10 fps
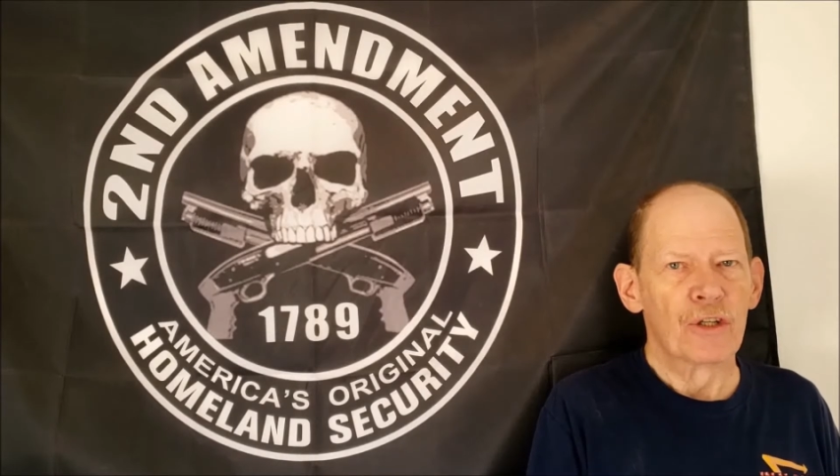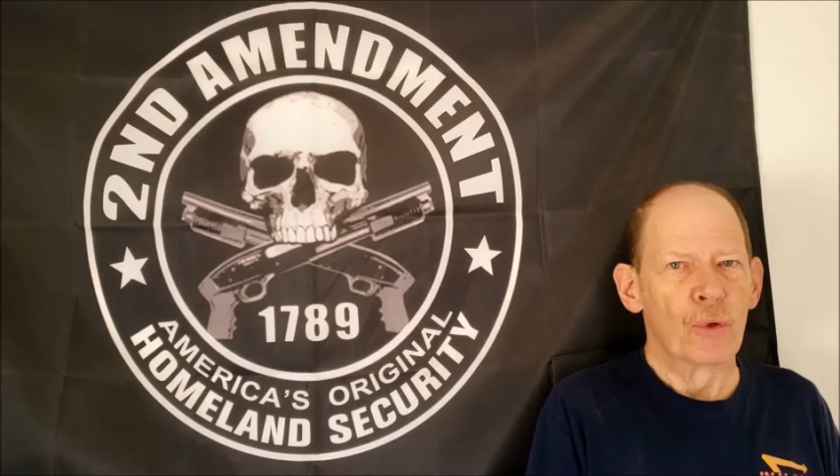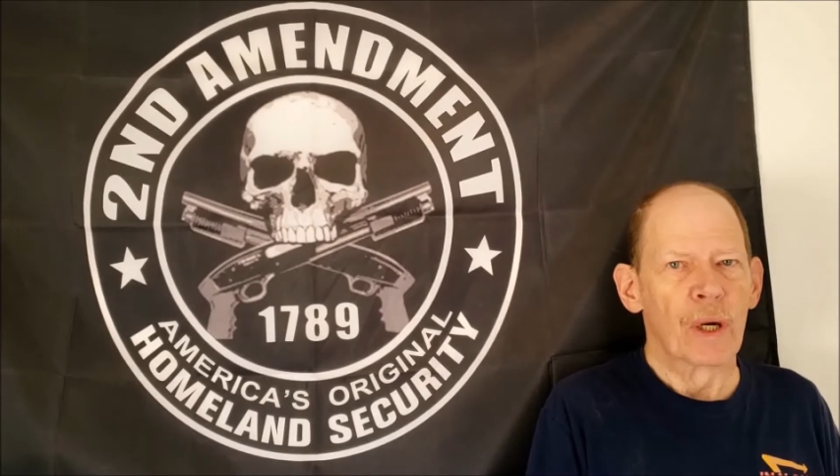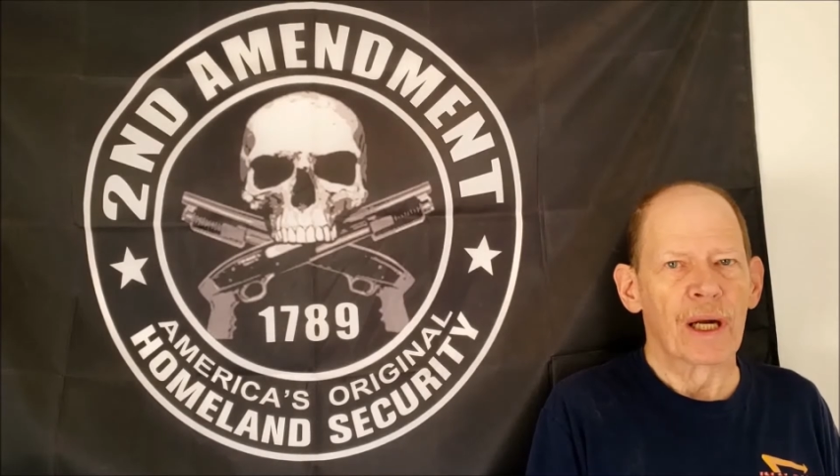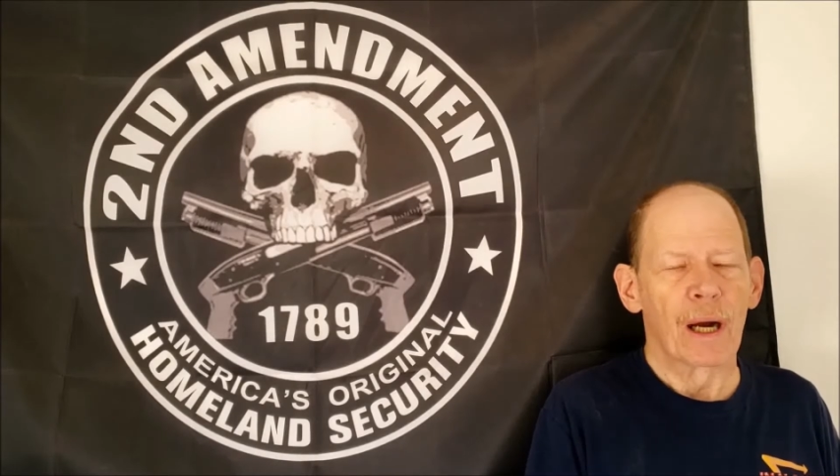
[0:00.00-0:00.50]

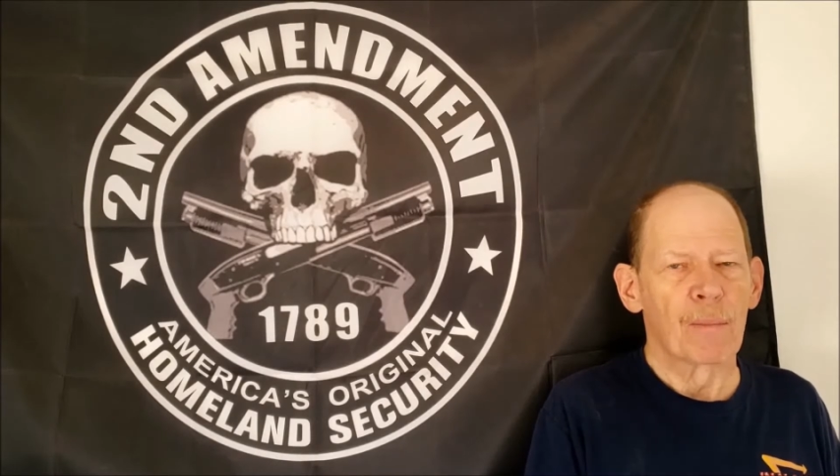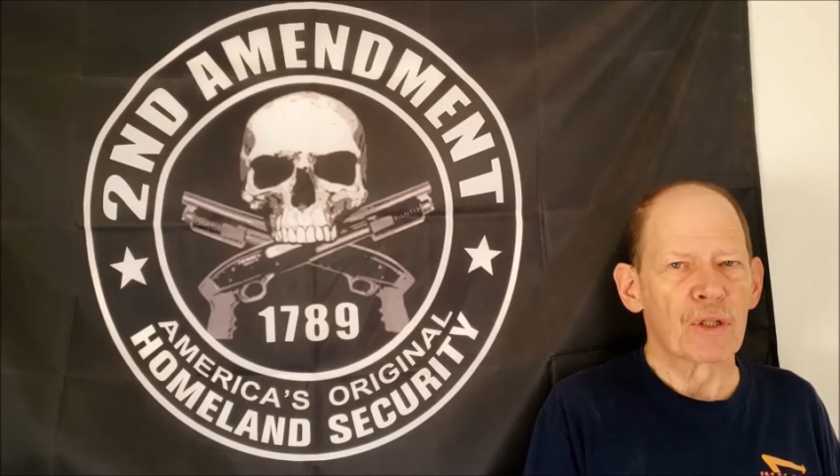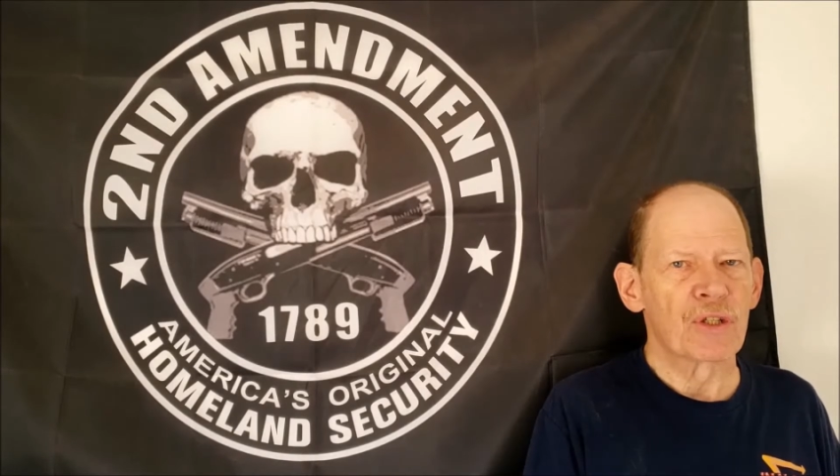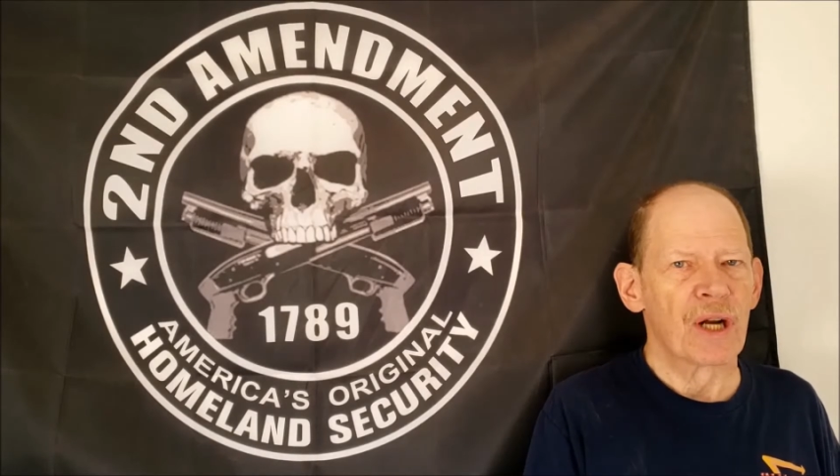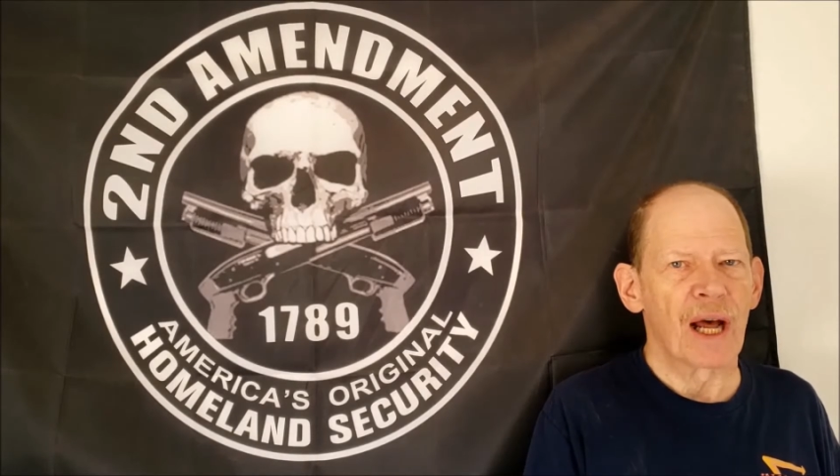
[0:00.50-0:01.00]
doing
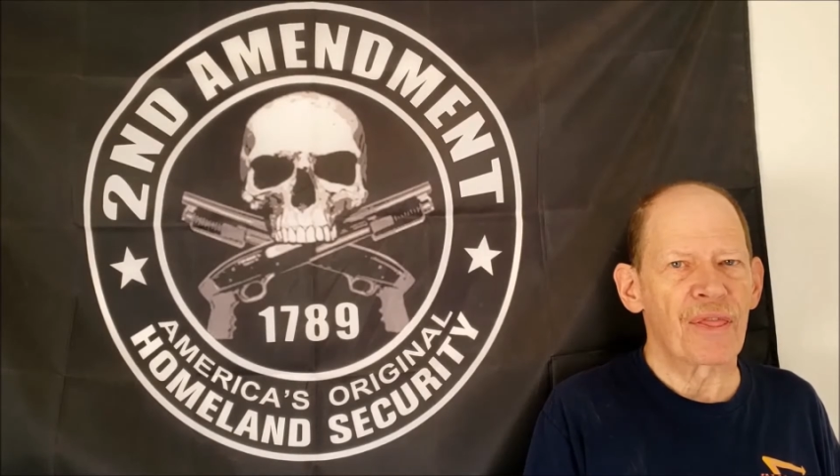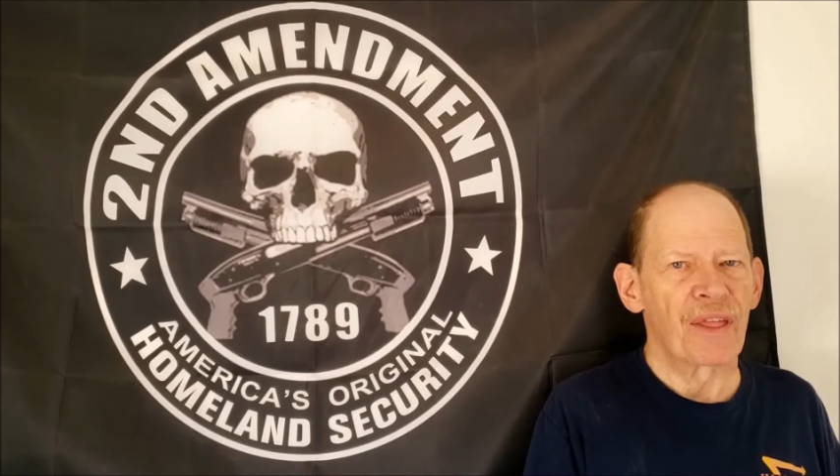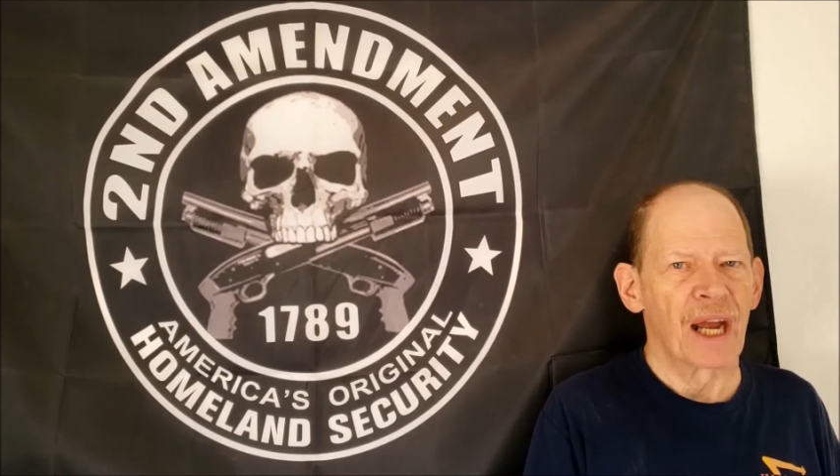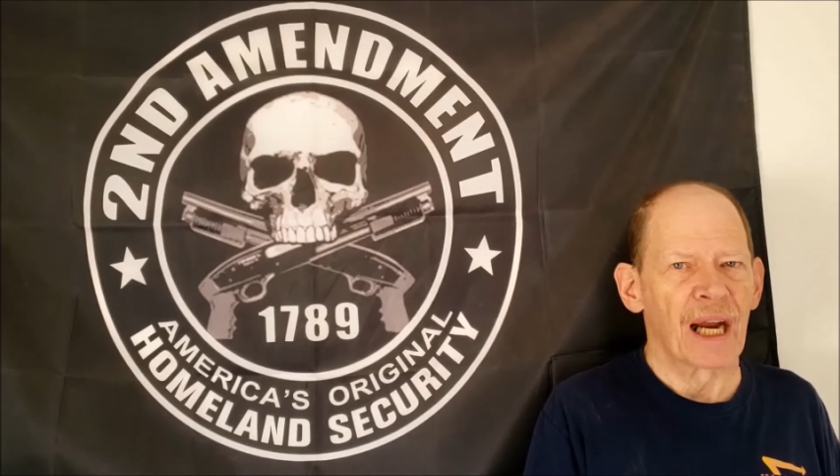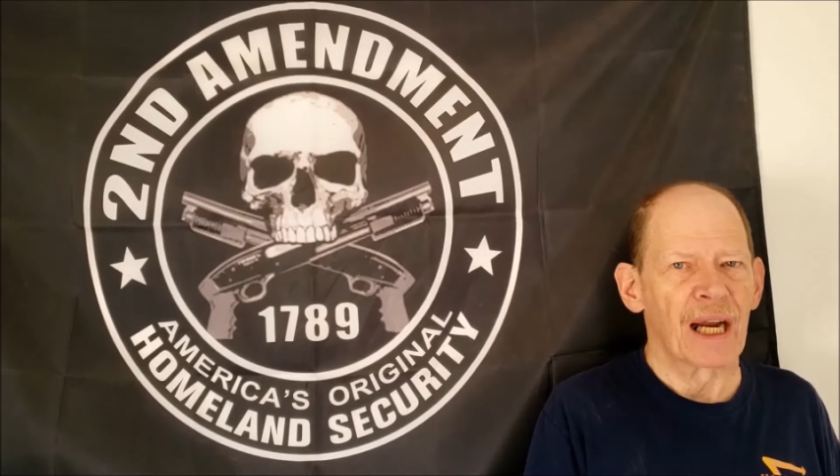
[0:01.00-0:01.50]
almost
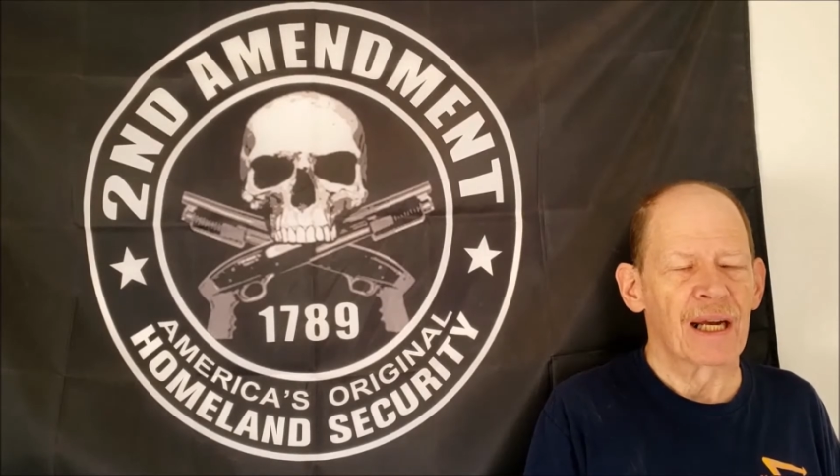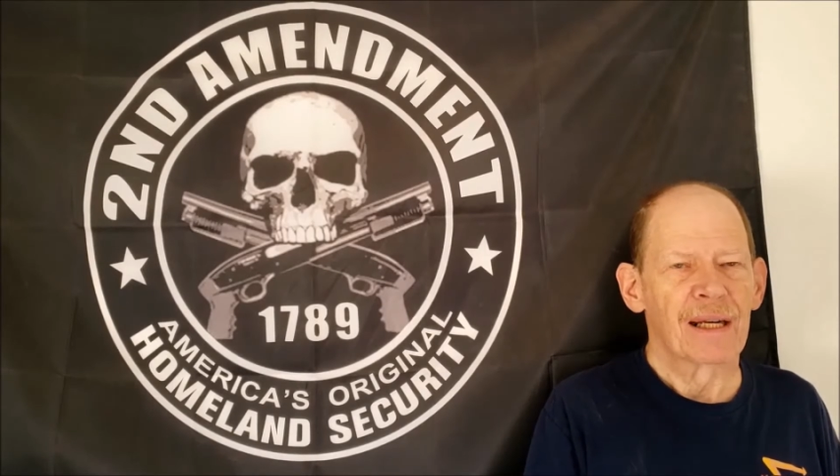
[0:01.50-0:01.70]
nothing